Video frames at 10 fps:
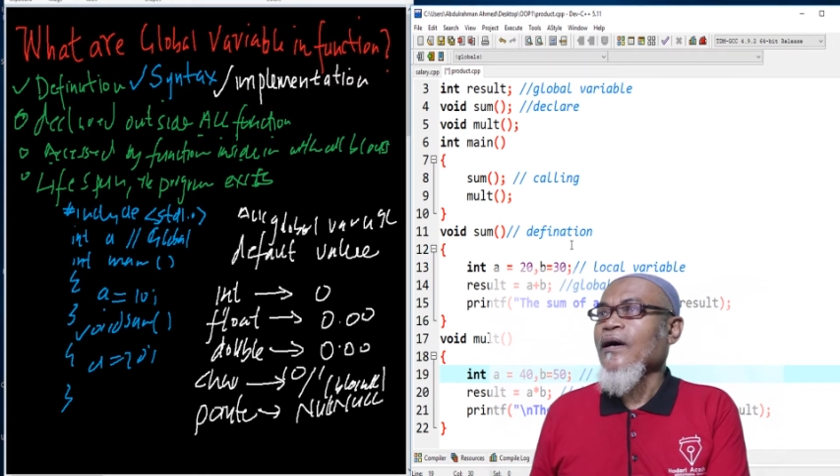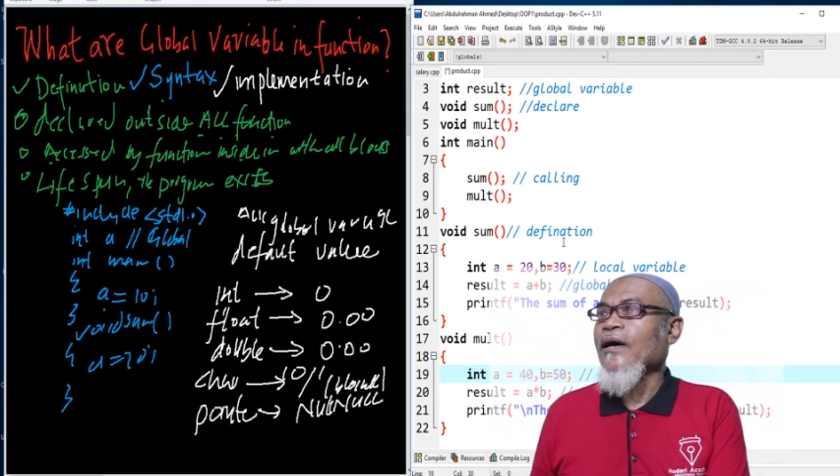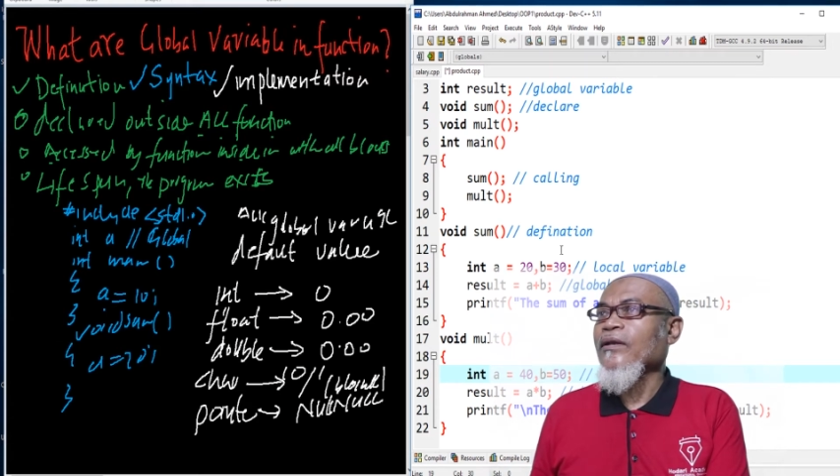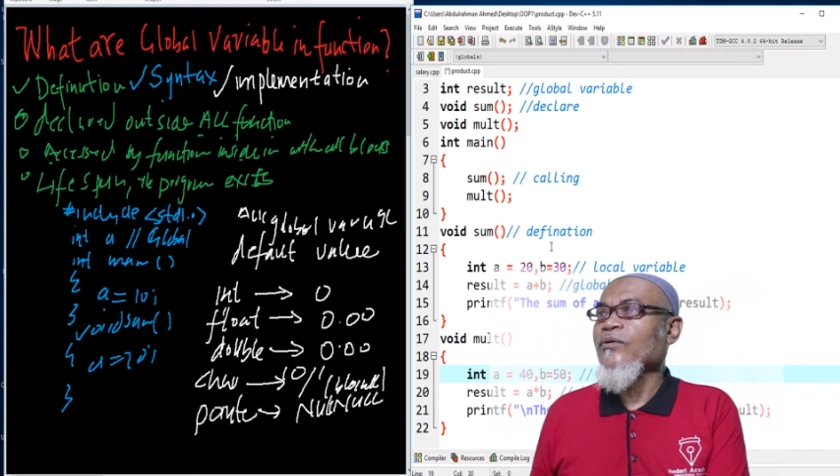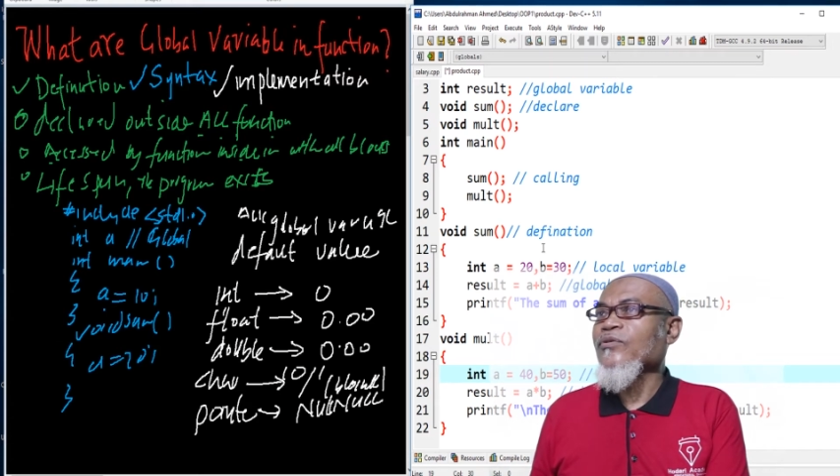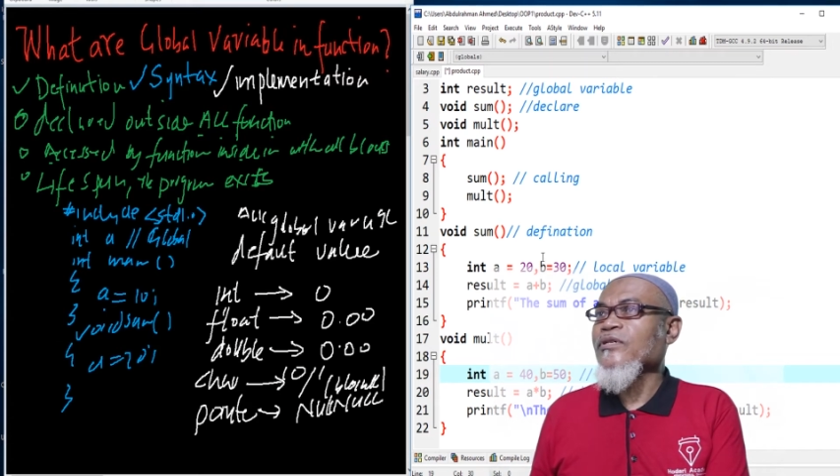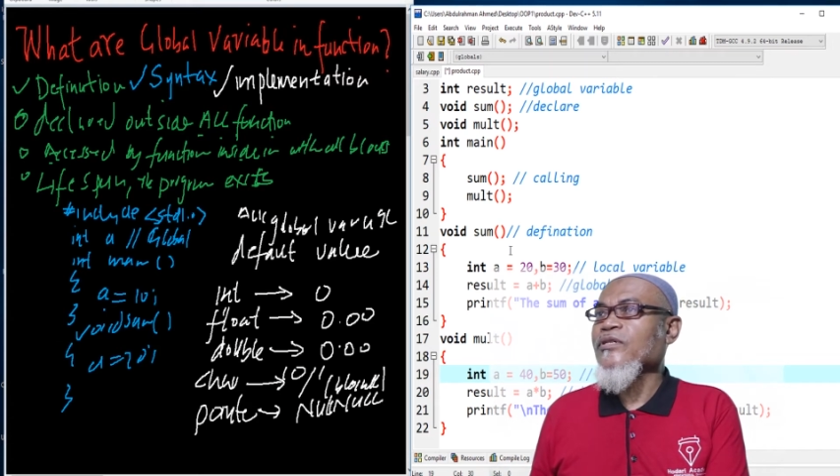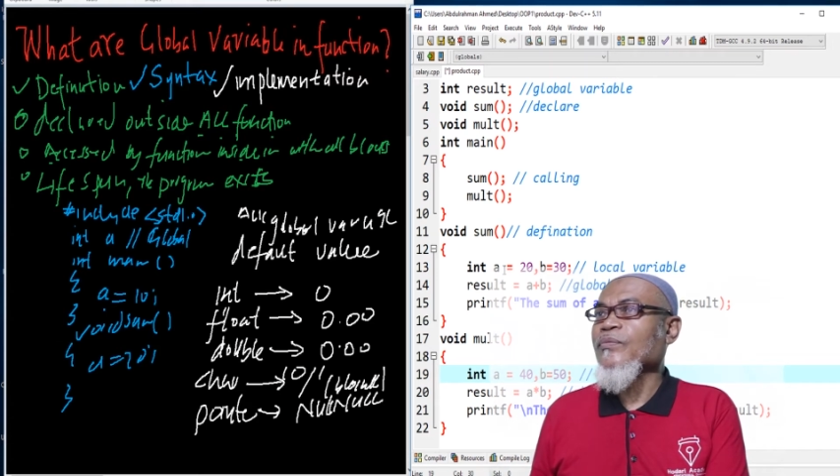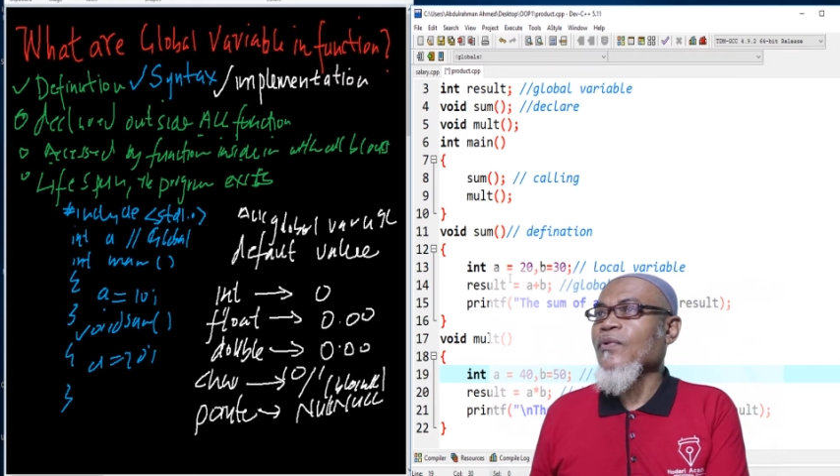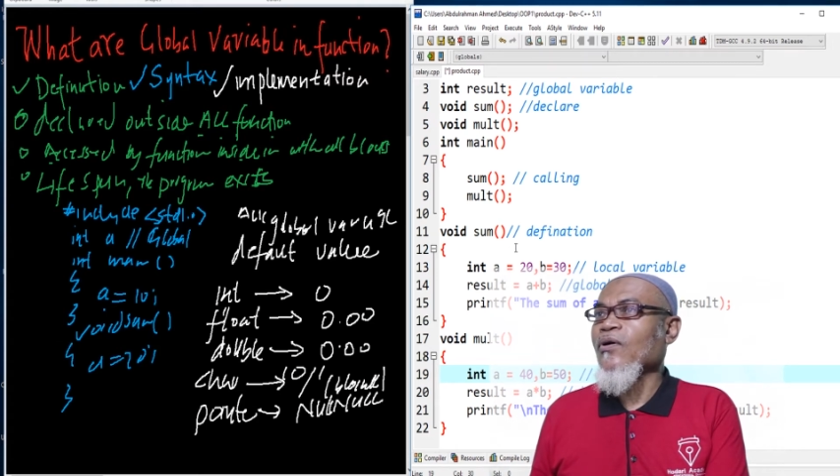and use
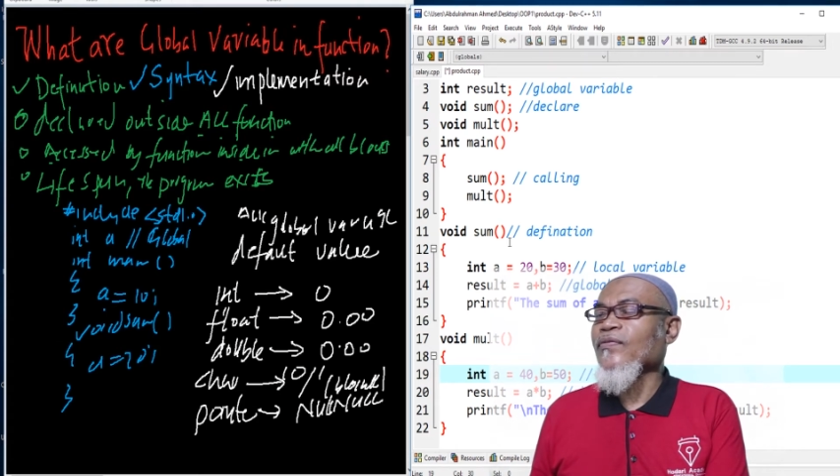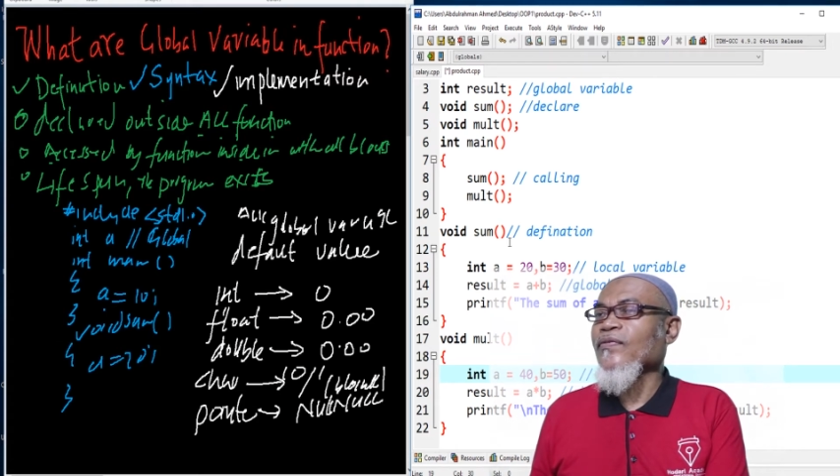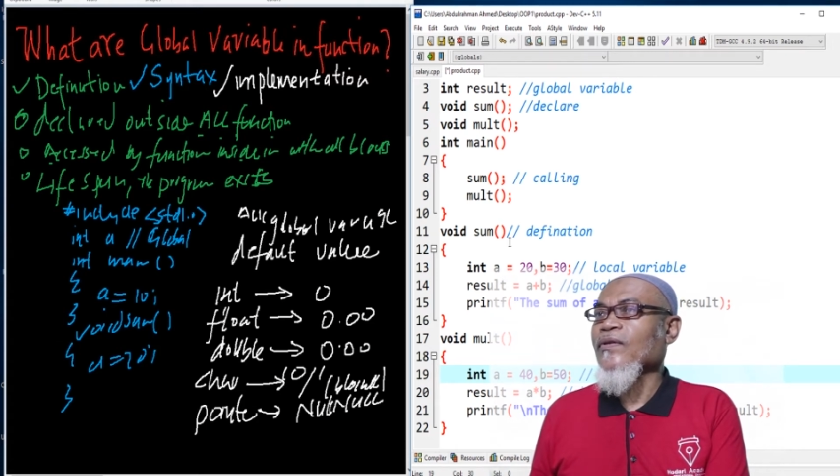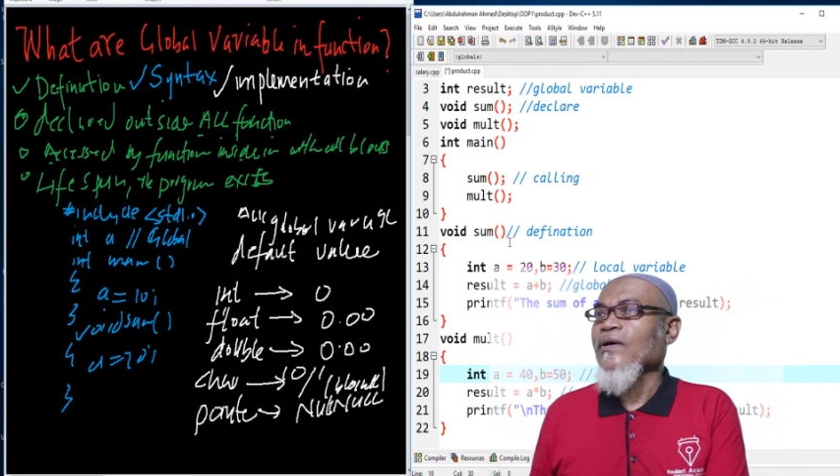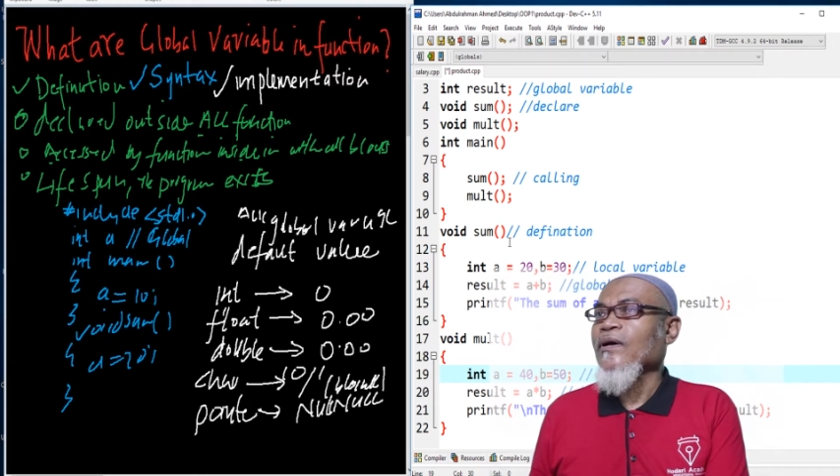it both